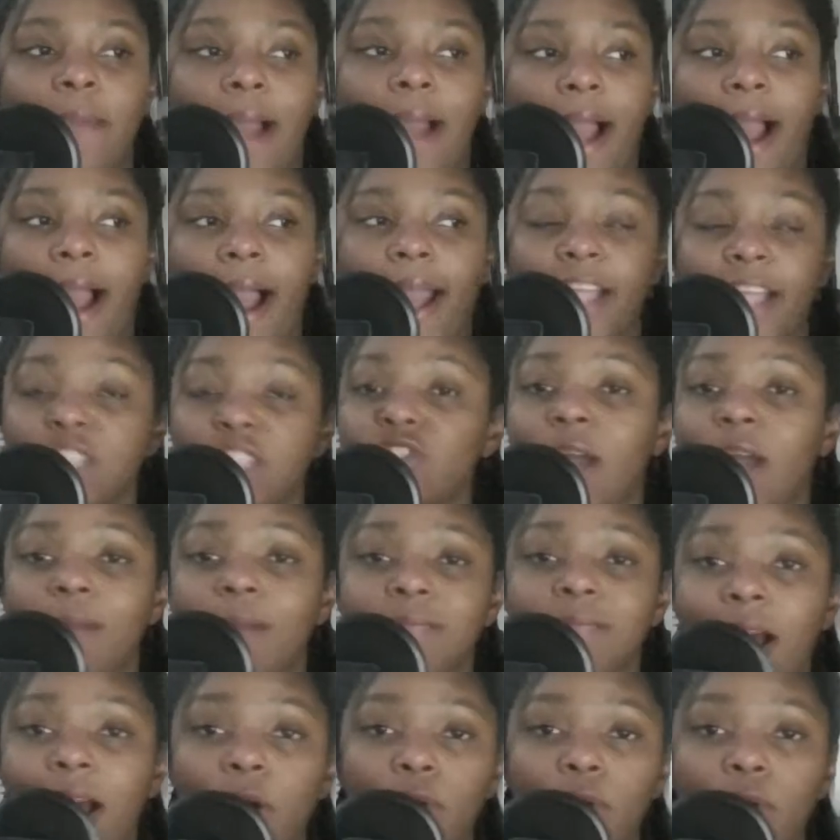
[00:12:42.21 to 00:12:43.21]
I dropped
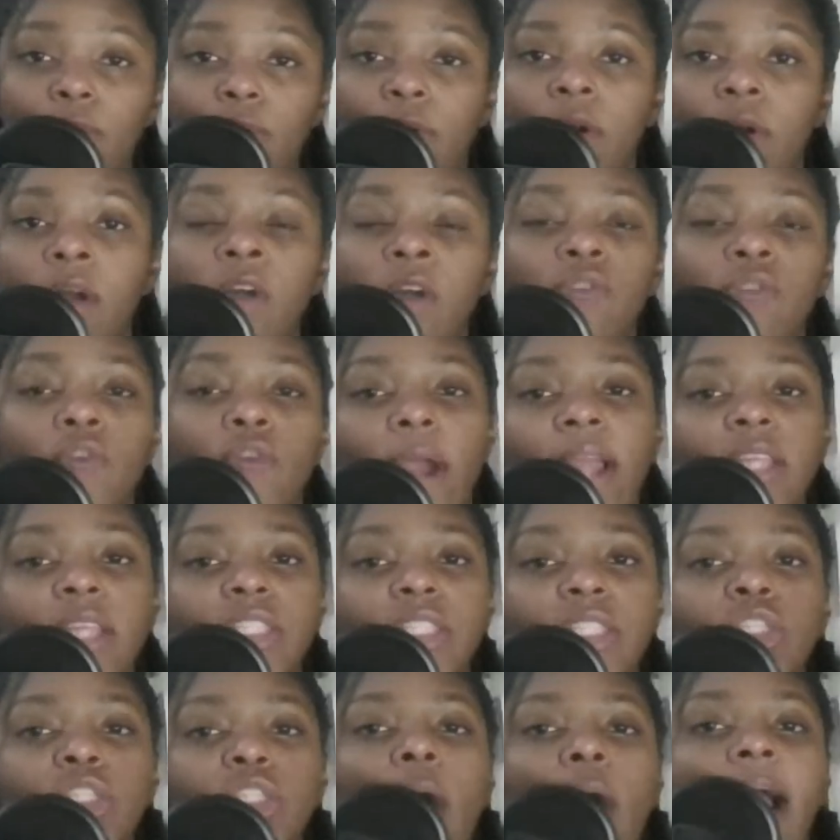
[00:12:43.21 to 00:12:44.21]
out, right?
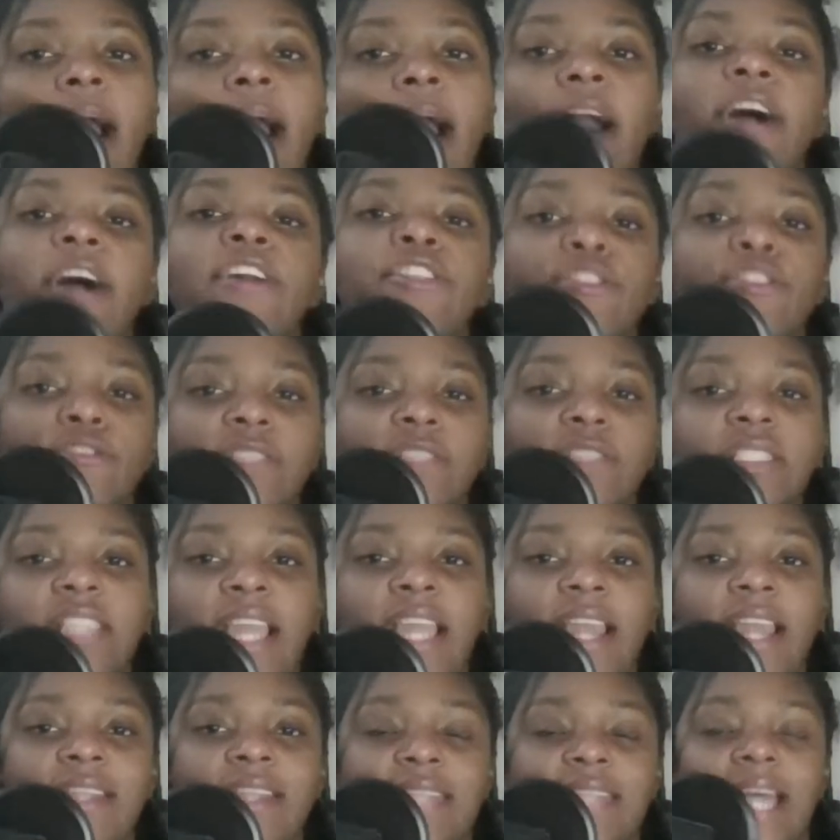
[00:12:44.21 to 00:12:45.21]
So I
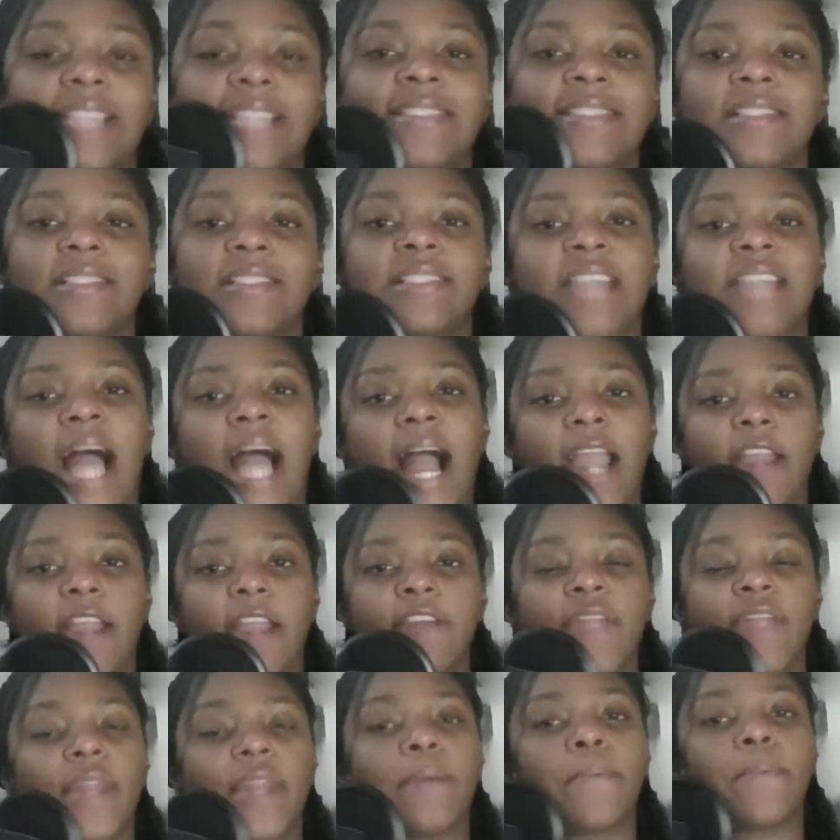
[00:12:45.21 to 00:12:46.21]
understand that desire
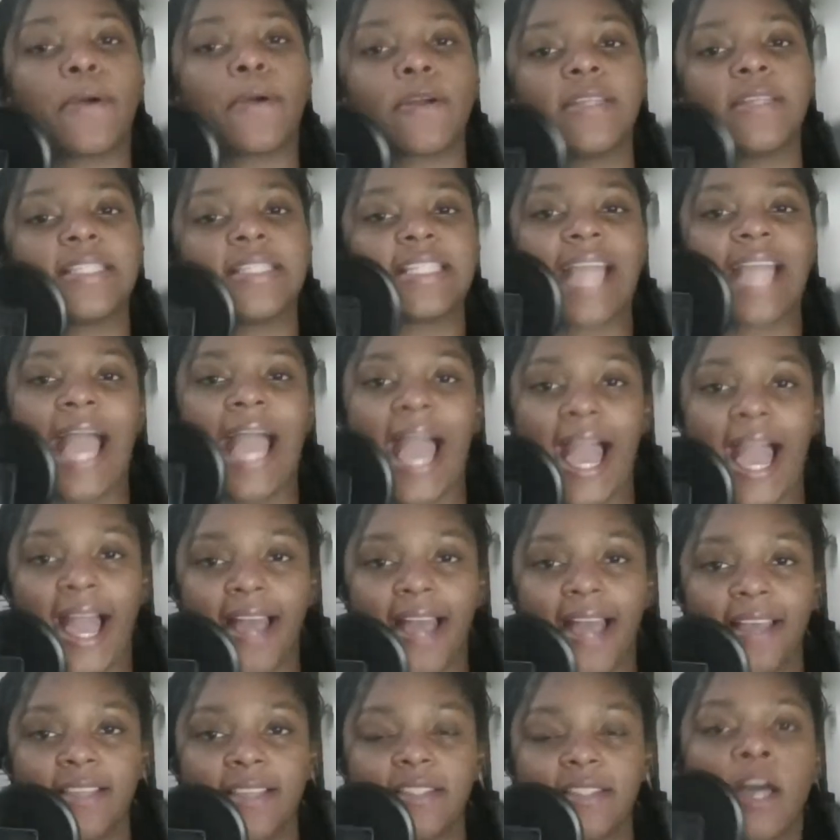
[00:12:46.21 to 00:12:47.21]
that a person
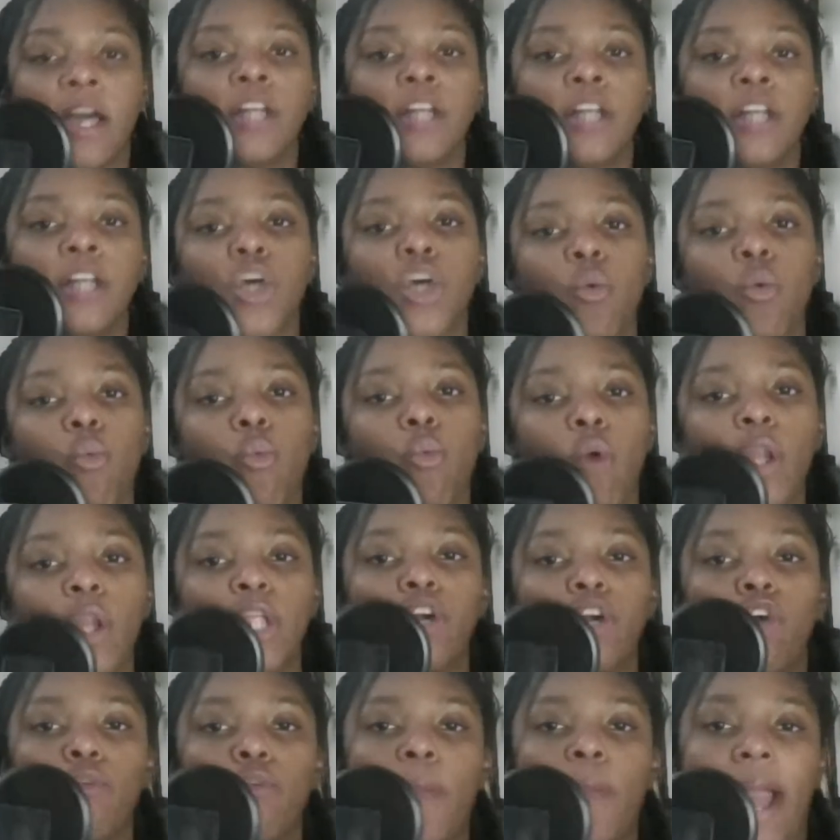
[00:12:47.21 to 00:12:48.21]
has to want to
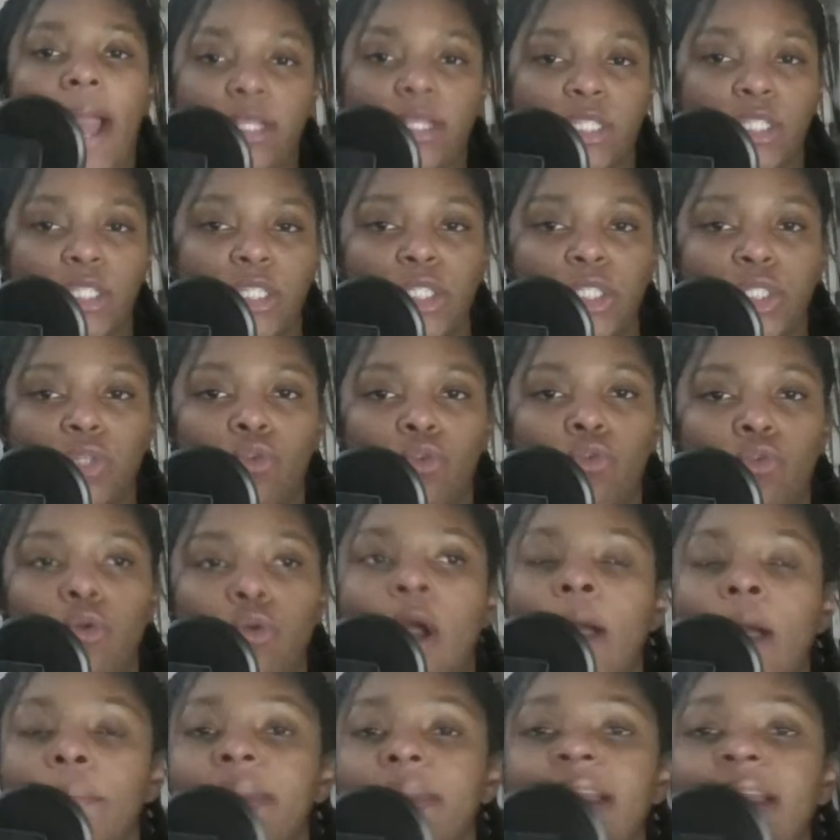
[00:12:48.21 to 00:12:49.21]
go back to school
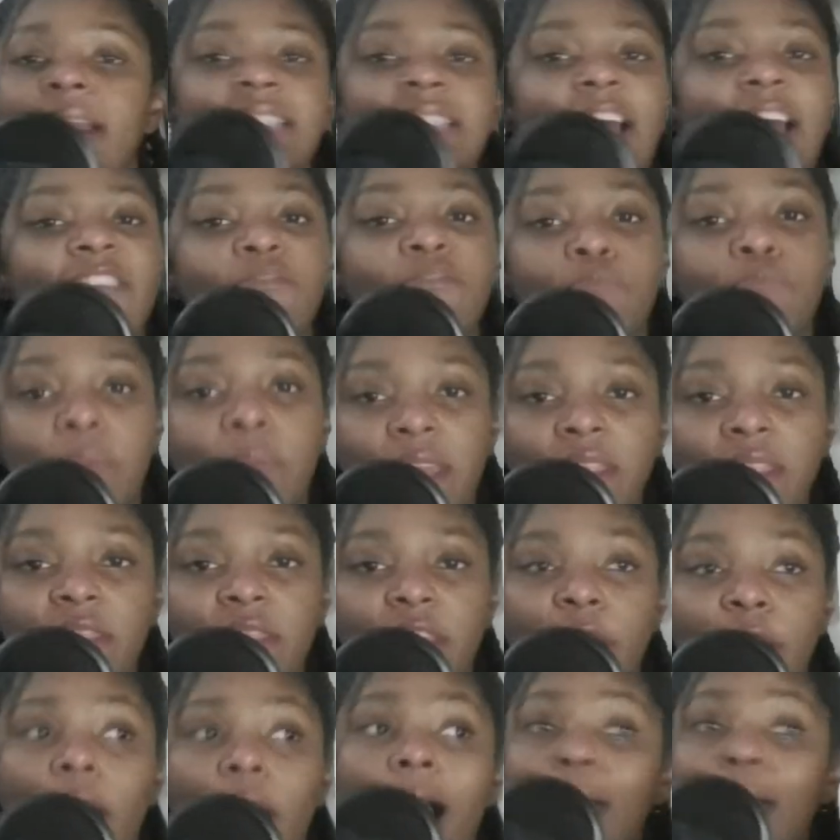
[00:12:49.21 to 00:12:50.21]
because I've been
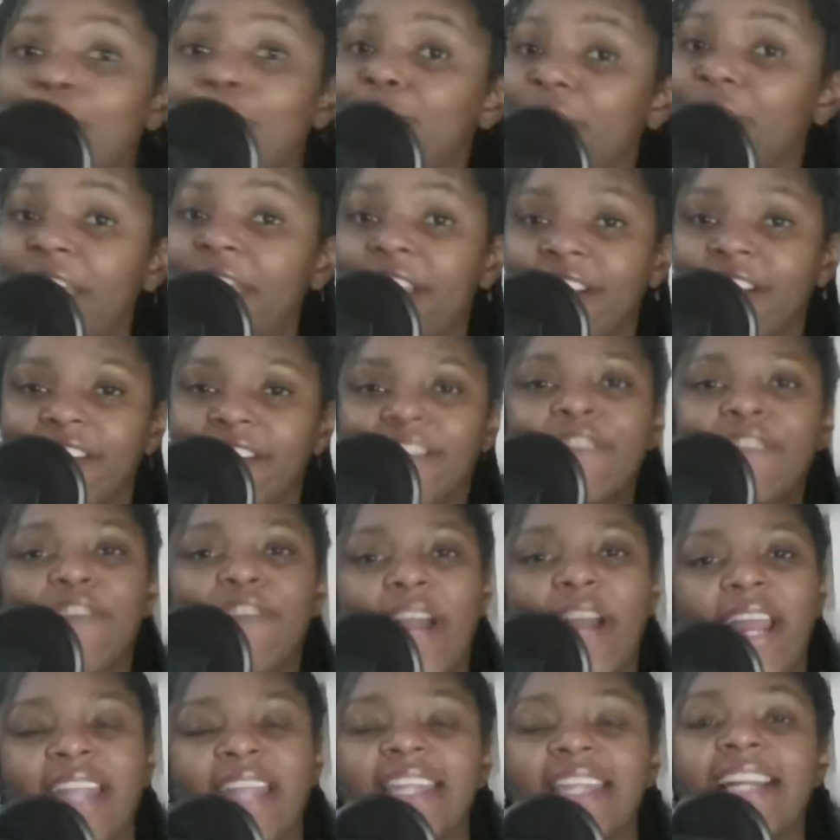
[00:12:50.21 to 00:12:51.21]
there. I'm there,
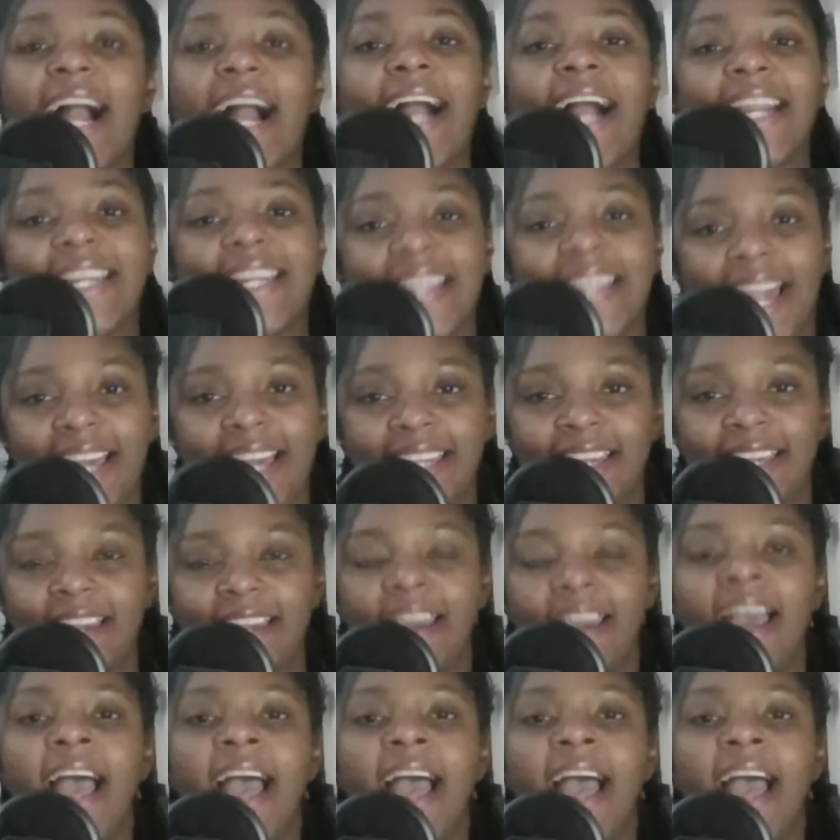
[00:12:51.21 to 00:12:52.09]
right? Like, I get it.